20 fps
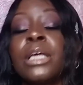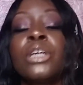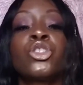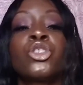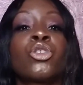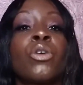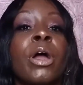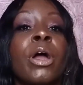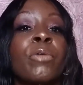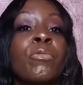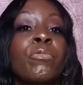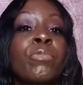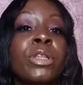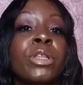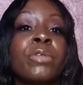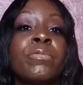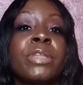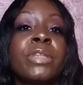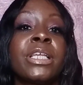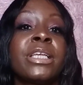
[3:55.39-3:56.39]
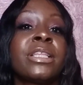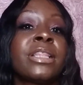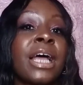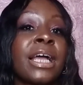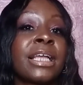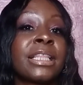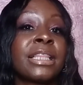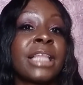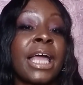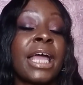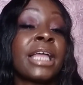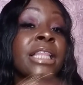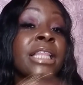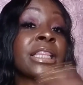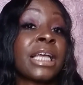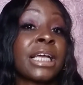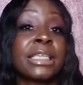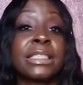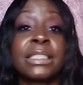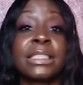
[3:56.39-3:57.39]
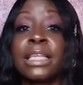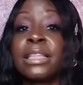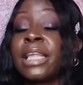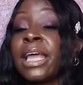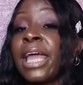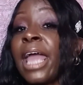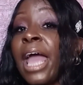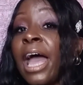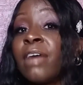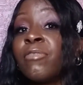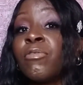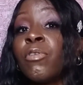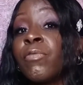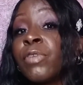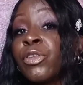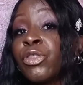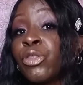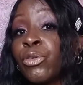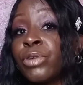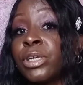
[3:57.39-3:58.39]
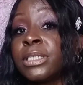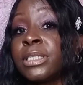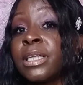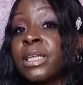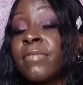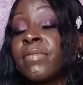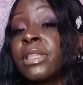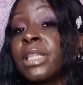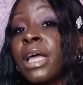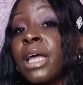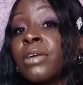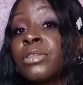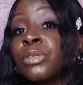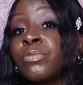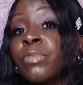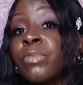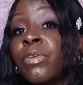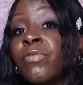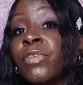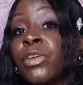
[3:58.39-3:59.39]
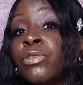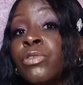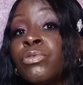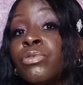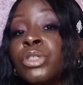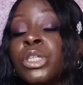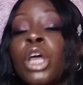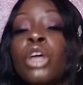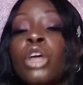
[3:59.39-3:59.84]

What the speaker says: So I really like that. And like I said, they have over 37,000 reviews.